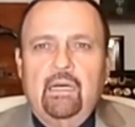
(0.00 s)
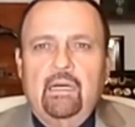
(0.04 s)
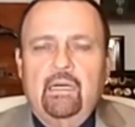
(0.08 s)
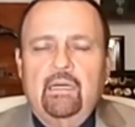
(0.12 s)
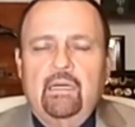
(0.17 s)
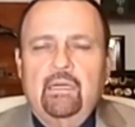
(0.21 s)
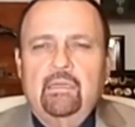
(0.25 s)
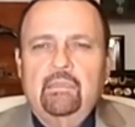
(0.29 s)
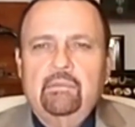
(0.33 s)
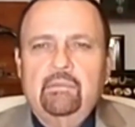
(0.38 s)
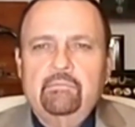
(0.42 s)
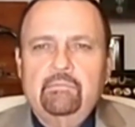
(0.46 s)

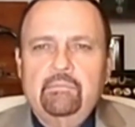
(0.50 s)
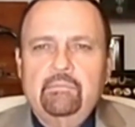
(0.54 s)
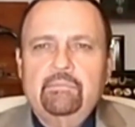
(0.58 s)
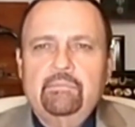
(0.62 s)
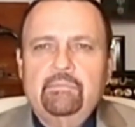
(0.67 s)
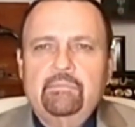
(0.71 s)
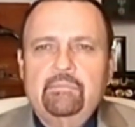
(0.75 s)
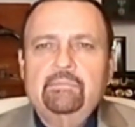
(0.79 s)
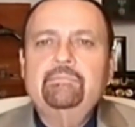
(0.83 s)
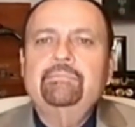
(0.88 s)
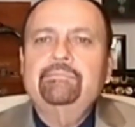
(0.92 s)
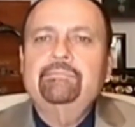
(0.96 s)

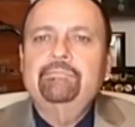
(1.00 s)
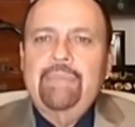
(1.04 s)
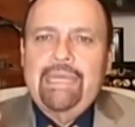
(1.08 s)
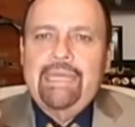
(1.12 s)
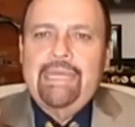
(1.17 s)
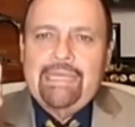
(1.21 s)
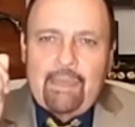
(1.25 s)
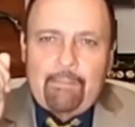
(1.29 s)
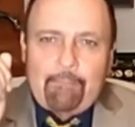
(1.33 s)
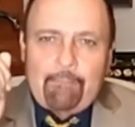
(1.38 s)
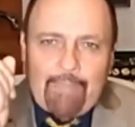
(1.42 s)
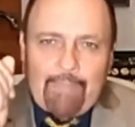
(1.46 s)

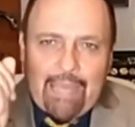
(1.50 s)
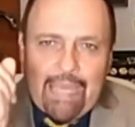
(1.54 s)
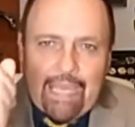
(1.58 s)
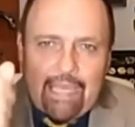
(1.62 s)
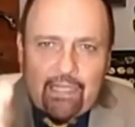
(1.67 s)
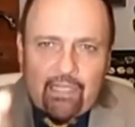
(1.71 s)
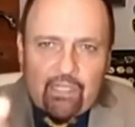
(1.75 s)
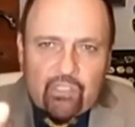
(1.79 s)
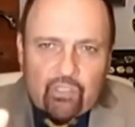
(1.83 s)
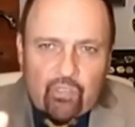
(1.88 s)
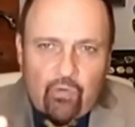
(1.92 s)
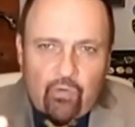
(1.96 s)
Make it
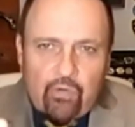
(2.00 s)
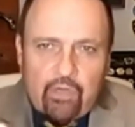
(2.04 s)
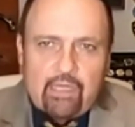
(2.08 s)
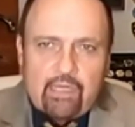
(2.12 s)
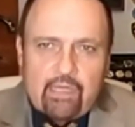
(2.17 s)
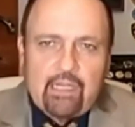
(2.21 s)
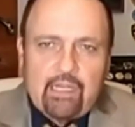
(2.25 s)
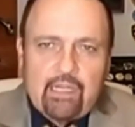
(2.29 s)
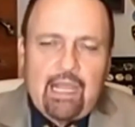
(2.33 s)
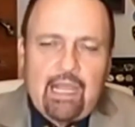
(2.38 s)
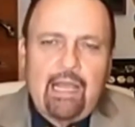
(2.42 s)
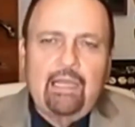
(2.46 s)

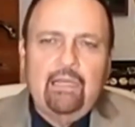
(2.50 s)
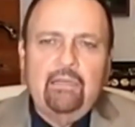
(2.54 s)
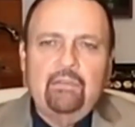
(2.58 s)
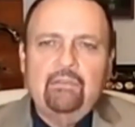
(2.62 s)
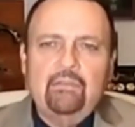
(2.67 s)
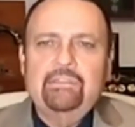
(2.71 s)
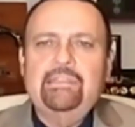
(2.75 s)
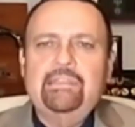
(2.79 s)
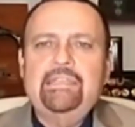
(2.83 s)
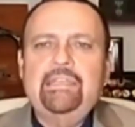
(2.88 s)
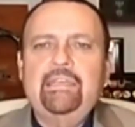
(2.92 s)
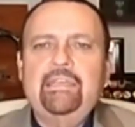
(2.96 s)
mandatory,
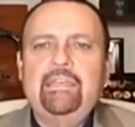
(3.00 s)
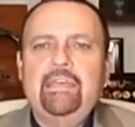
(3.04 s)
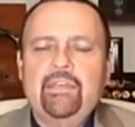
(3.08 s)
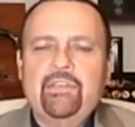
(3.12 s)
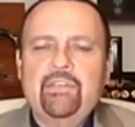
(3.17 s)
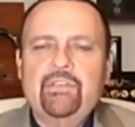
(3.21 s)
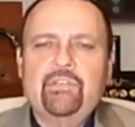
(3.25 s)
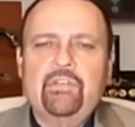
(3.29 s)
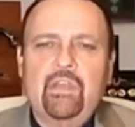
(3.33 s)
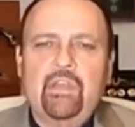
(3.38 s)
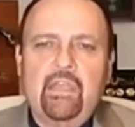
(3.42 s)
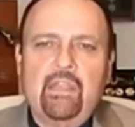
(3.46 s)
Kyle
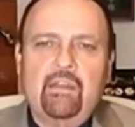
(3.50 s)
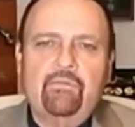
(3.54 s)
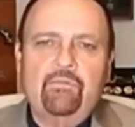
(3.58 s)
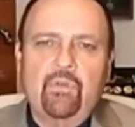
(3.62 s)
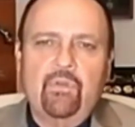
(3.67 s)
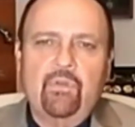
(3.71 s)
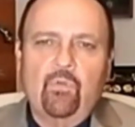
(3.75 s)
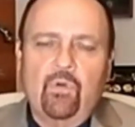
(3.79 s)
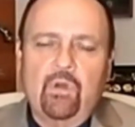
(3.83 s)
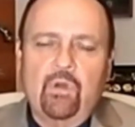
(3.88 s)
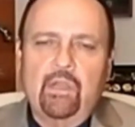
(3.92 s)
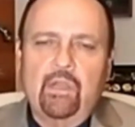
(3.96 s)
Diaz, to
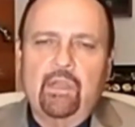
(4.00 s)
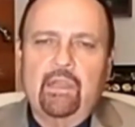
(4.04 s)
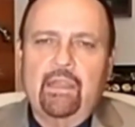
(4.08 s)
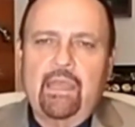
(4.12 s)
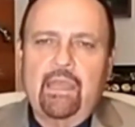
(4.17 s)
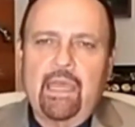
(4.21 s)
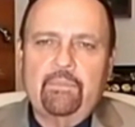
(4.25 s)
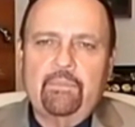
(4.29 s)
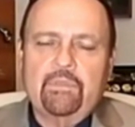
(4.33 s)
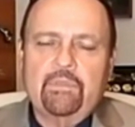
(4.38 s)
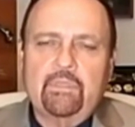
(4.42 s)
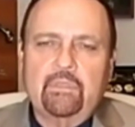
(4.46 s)
everyone.
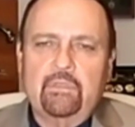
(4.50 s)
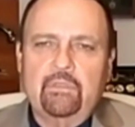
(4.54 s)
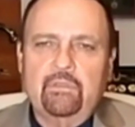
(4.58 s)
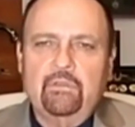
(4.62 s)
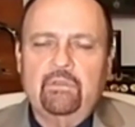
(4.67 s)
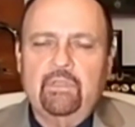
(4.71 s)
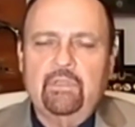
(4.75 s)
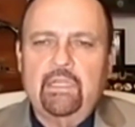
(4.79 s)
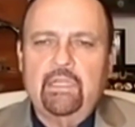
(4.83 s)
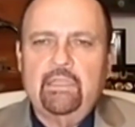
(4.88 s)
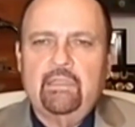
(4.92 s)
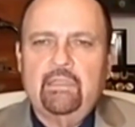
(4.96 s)

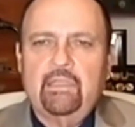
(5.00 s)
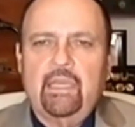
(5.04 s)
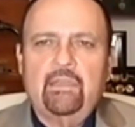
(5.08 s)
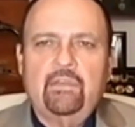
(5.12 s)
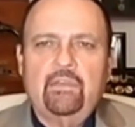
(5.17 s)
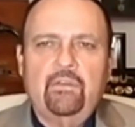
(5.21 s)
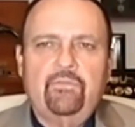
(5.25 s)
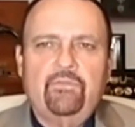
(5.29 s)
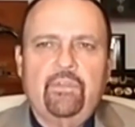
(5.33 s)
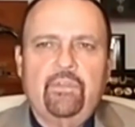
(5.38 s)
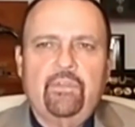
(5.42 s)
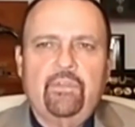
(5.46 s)
Absolutely.
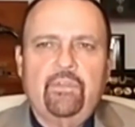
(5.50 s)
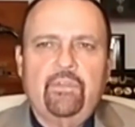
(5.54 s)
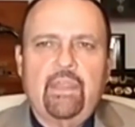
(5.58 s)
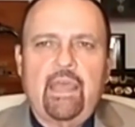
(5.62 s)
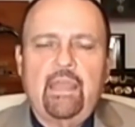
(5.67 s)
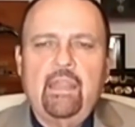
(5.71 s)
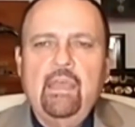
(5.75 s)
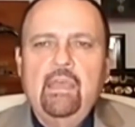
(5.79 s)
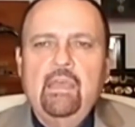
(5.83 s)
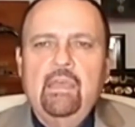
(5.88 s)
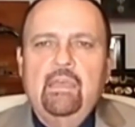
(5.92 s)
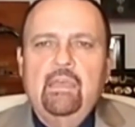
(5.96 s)
Thank you for
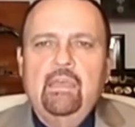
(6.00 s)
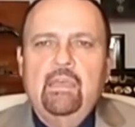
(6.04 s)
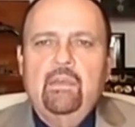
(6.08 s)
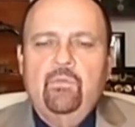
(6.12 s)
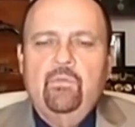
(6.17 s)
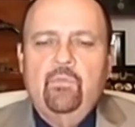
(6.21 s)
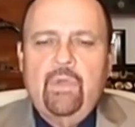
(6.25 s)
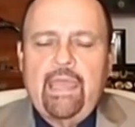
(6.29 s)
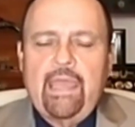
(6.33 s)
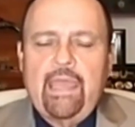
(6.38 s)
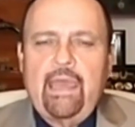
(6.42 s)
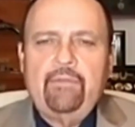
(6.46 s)
that.
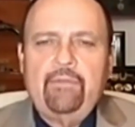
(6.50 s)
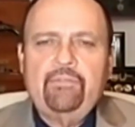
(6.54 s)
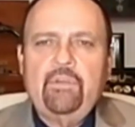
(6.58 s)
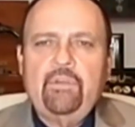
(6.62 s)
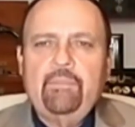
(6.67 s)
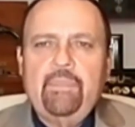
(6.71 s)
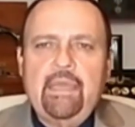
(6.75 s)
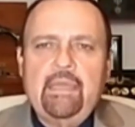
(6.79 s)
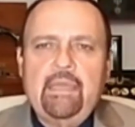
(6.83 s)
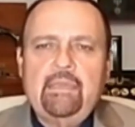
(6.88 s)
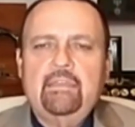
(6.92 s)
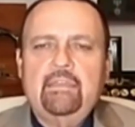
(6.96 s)
We
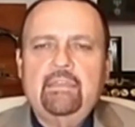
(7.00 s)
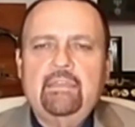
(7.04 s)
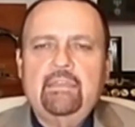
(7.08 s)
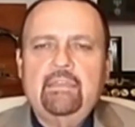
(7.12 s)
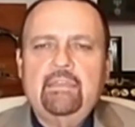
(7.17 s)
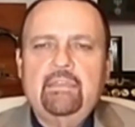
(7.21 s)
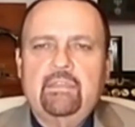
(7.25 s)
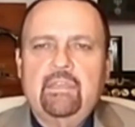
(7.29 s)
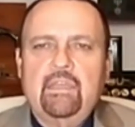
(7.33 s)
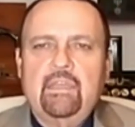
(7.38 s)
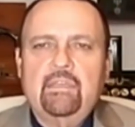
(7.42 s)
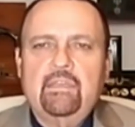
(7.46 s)
have to make
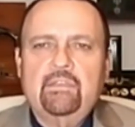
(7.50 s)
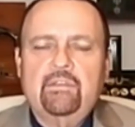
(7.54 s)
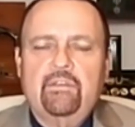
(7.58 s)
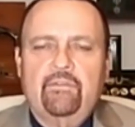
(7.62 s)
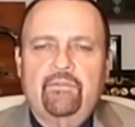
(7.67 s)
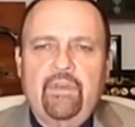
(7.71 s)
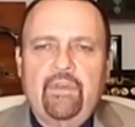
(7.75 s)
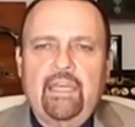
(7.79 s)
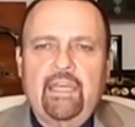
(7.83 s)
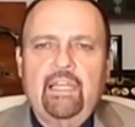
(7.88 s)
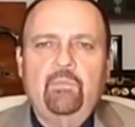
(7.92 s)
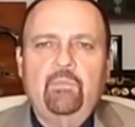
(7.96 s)
these things
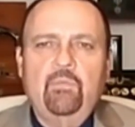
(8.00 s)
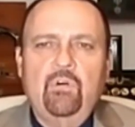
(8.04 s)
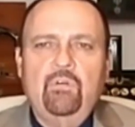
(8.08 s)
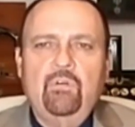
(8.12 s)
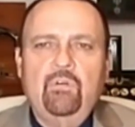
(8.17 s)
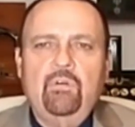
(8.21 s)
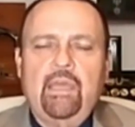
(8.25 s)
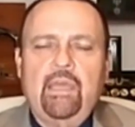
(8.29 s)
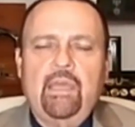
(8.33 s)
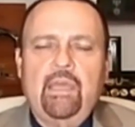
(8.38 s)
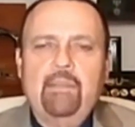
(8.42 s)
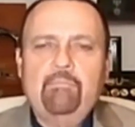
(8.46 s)

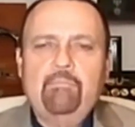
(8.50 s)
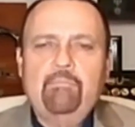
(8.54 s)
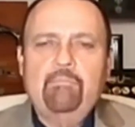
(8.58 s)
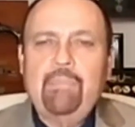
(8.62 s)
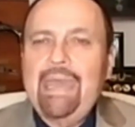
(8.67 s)
available and